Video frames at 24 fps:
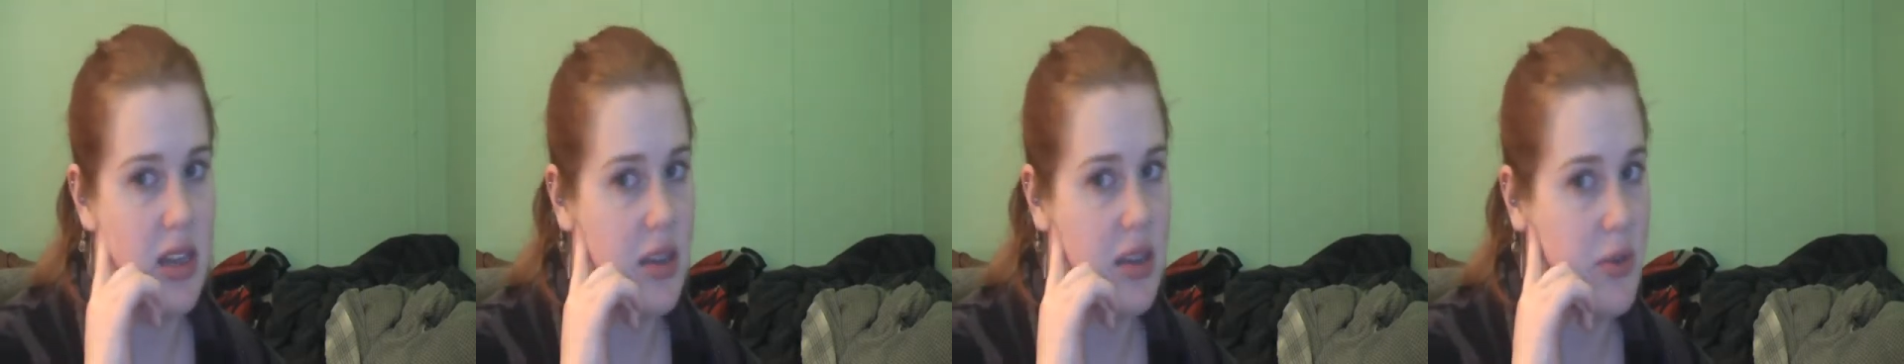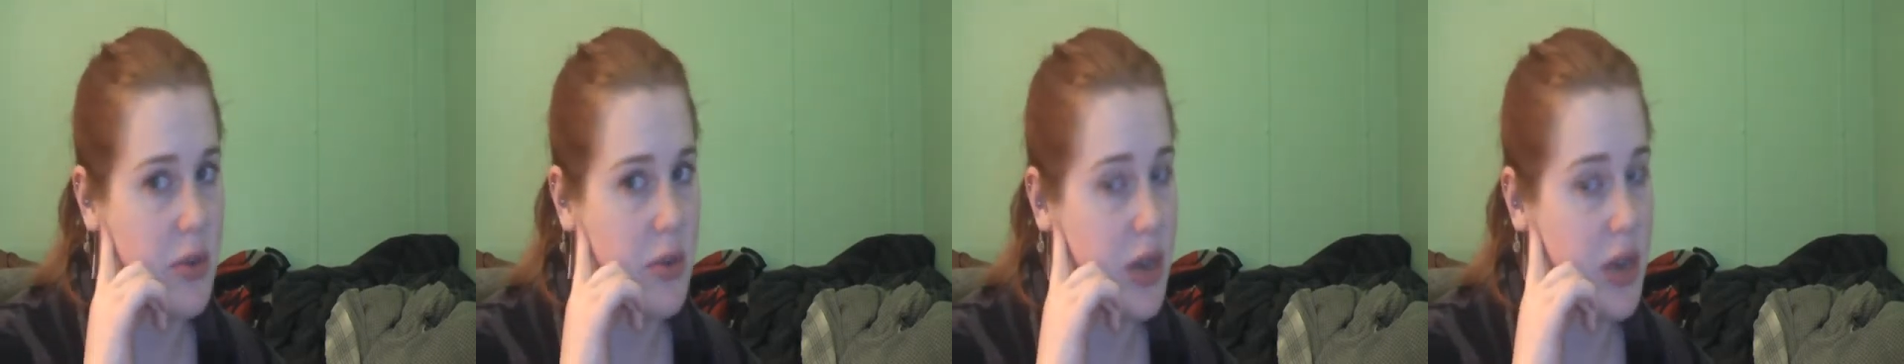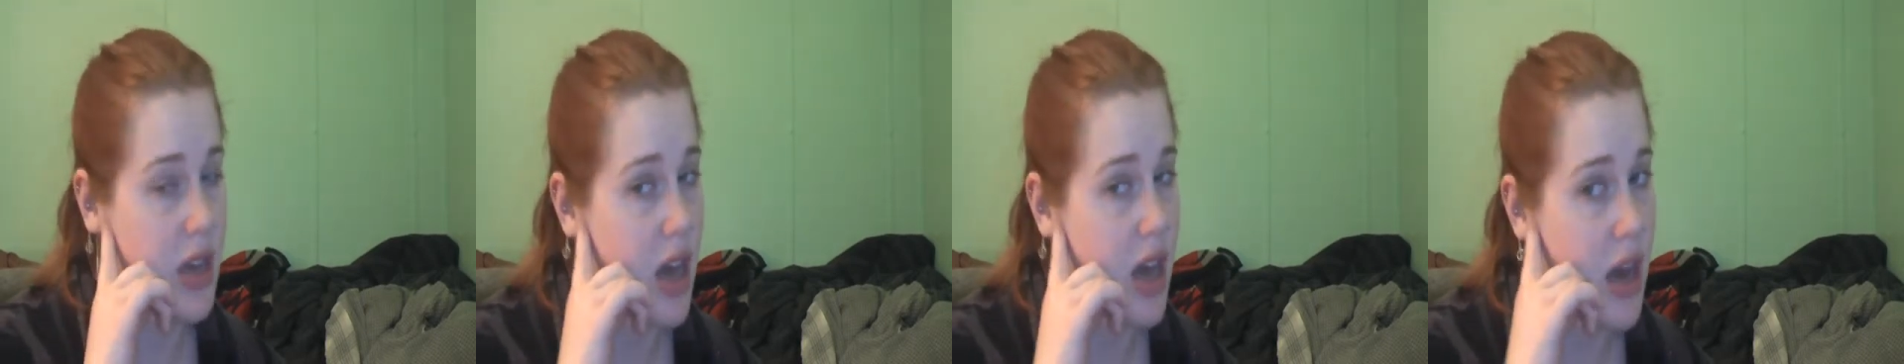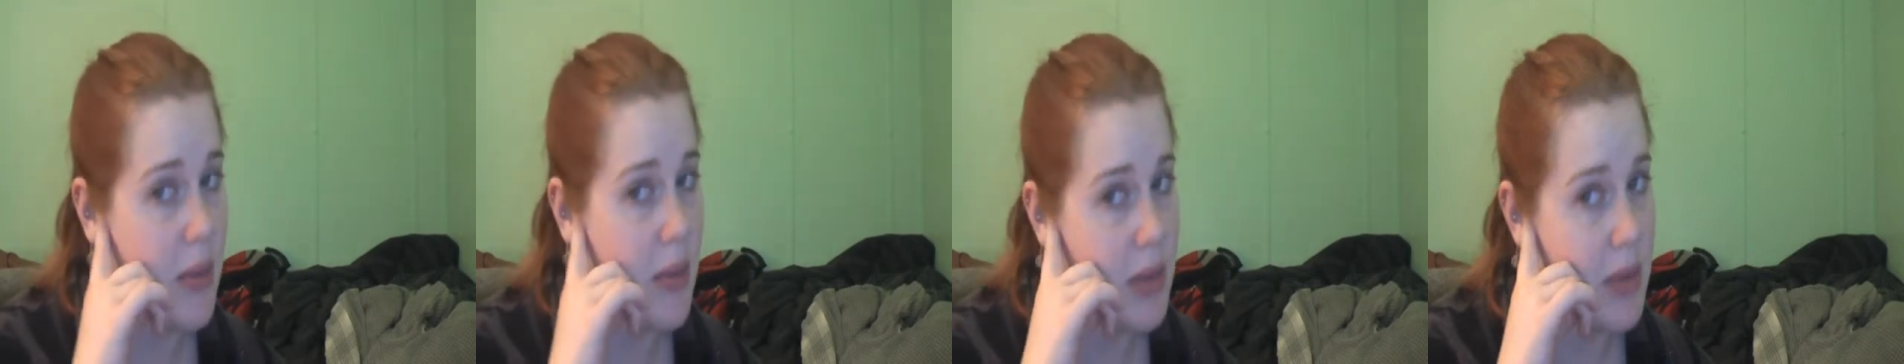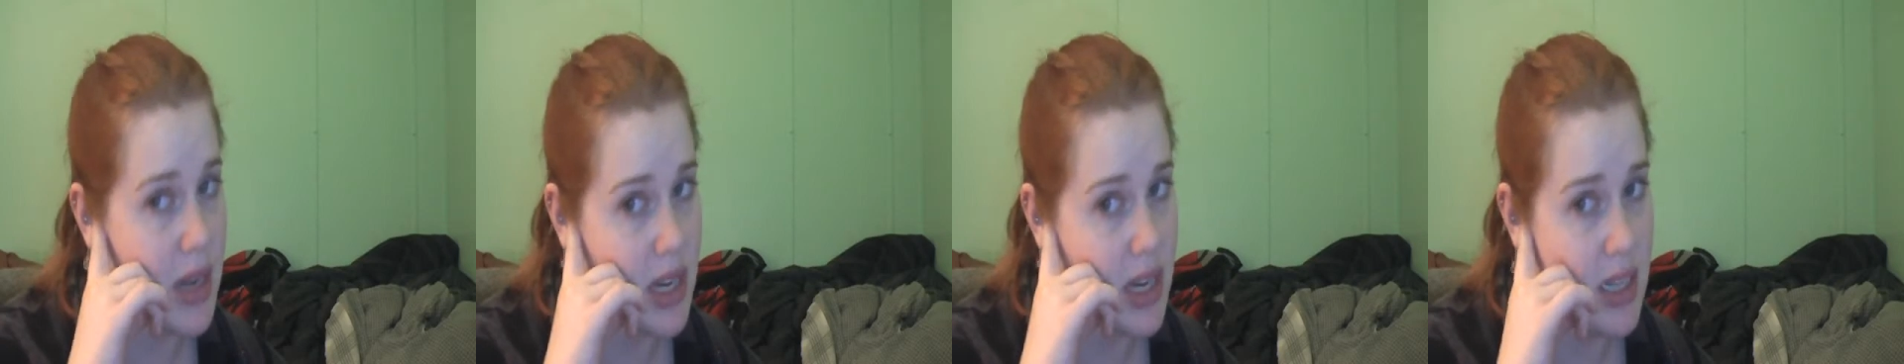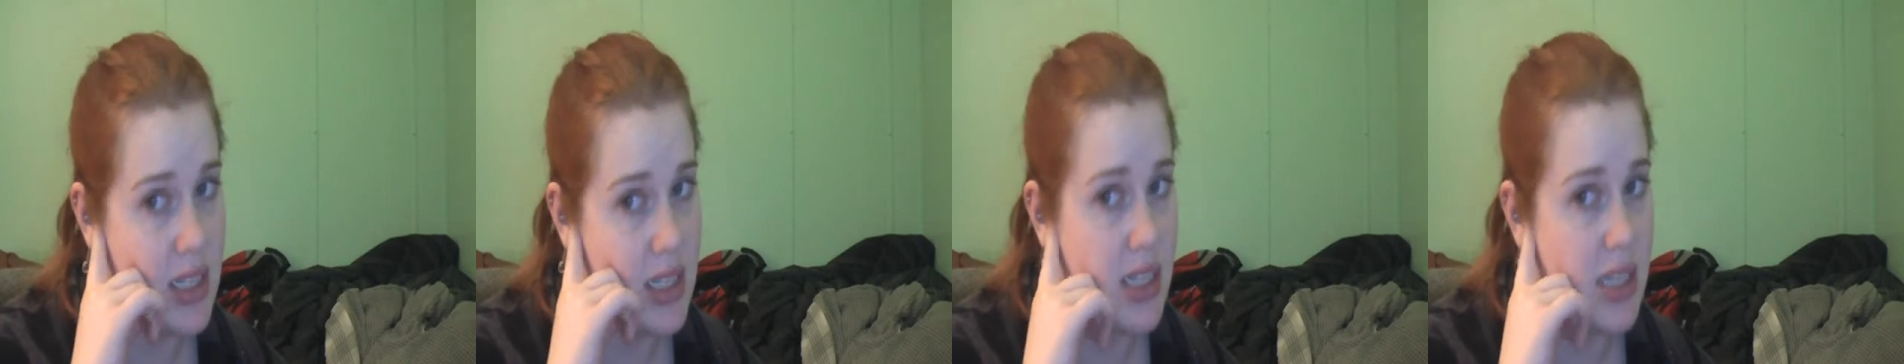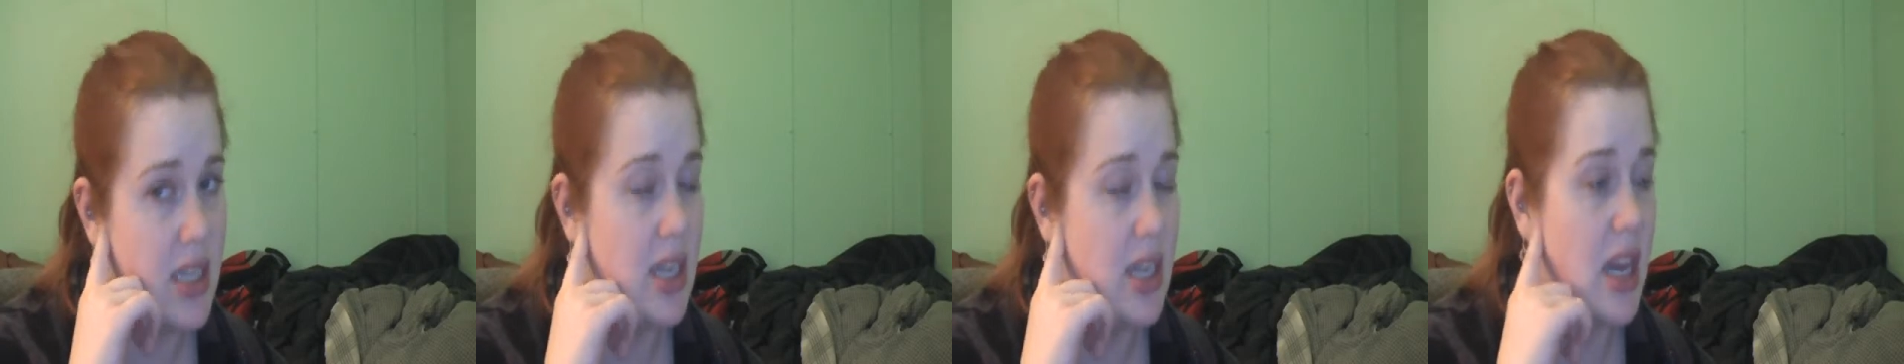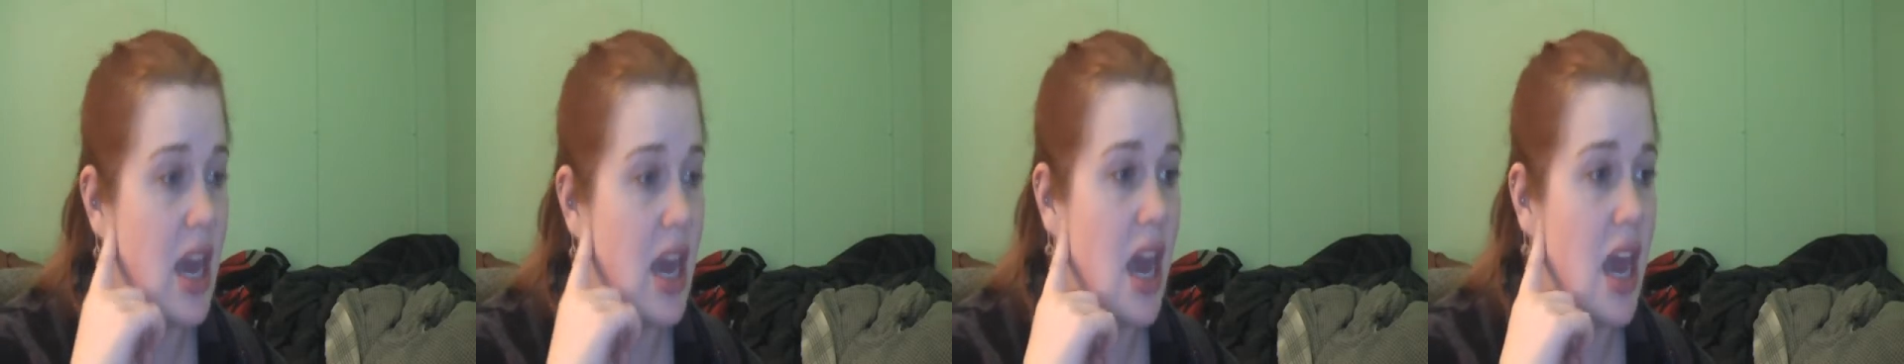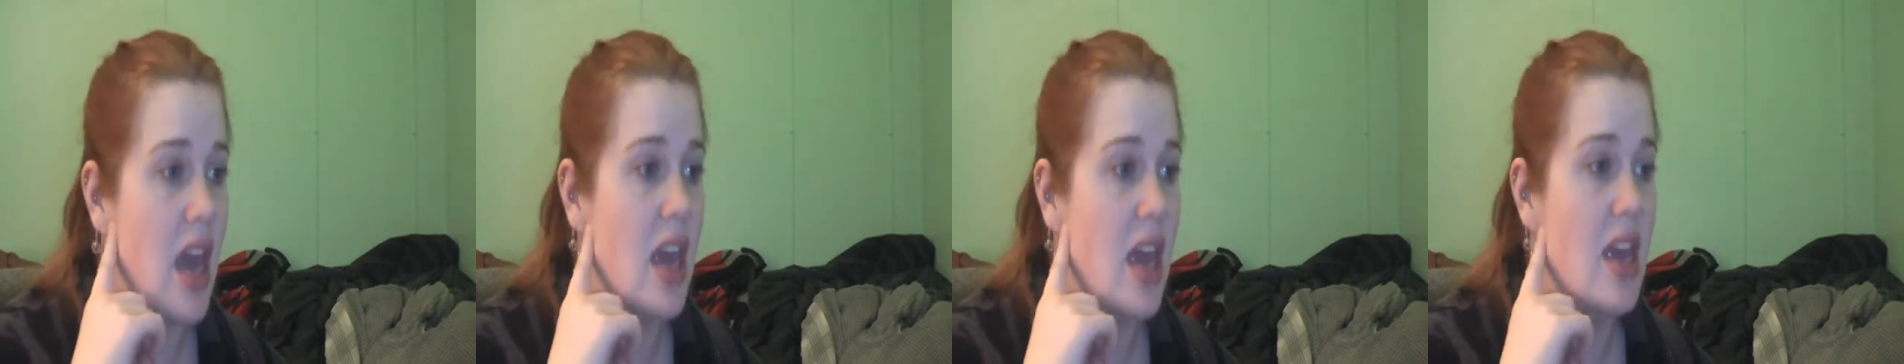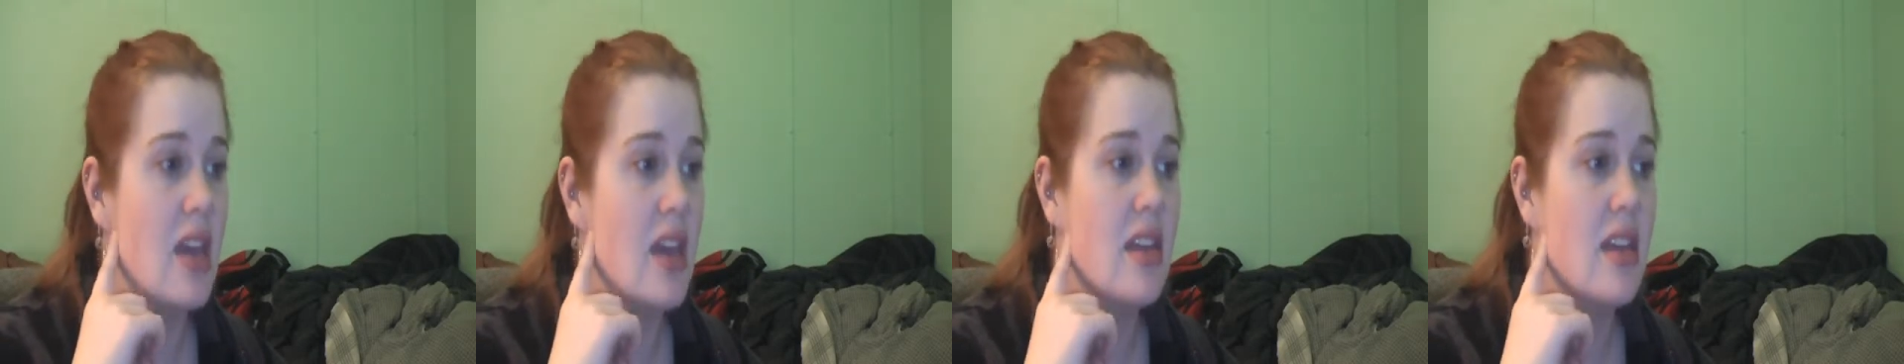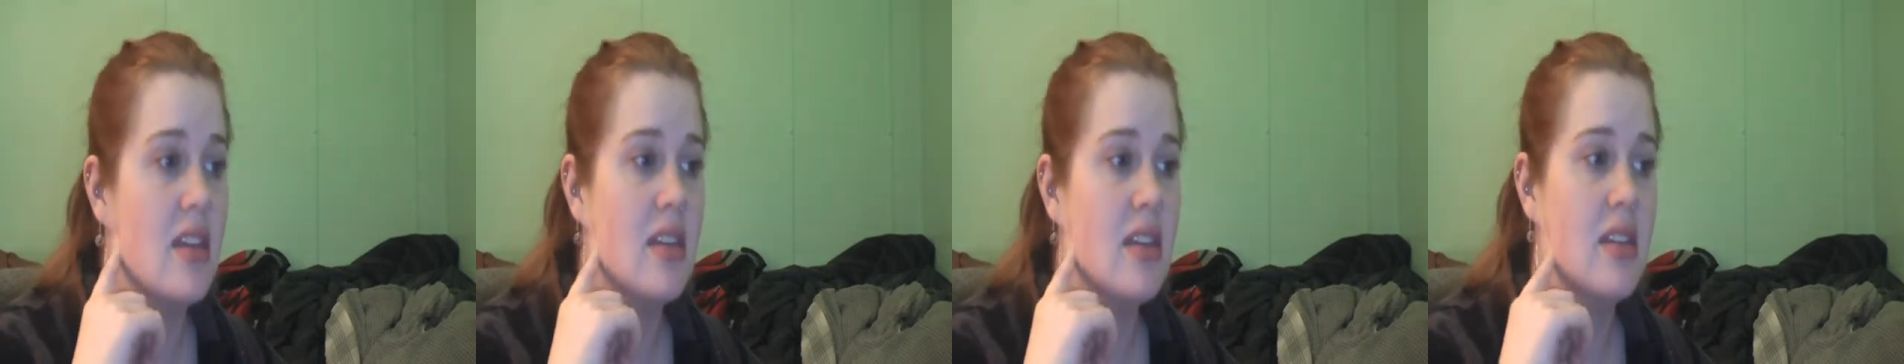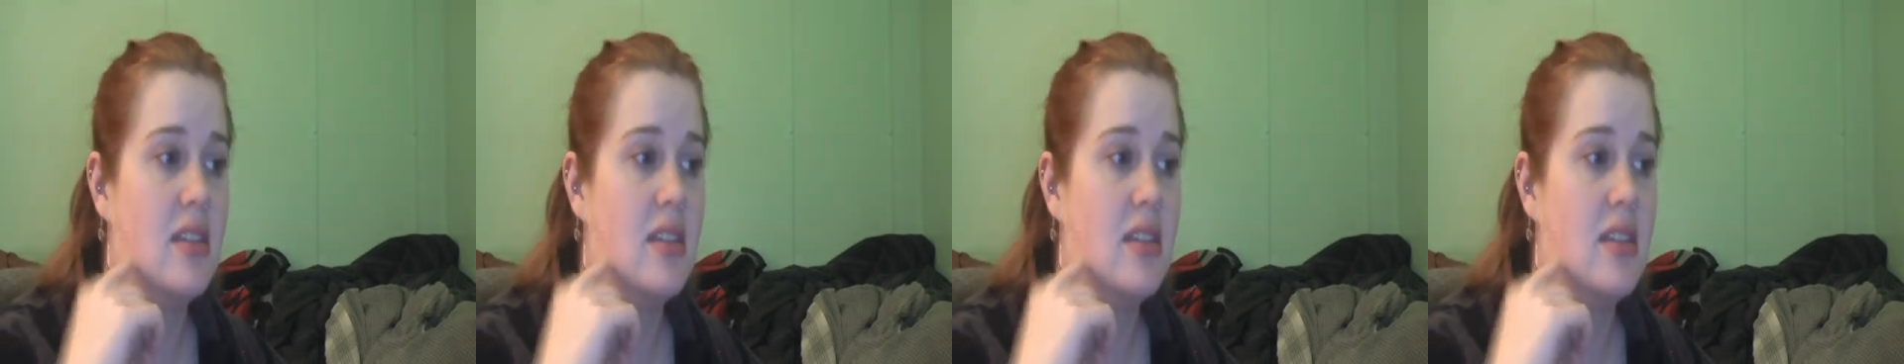recombinant DNA,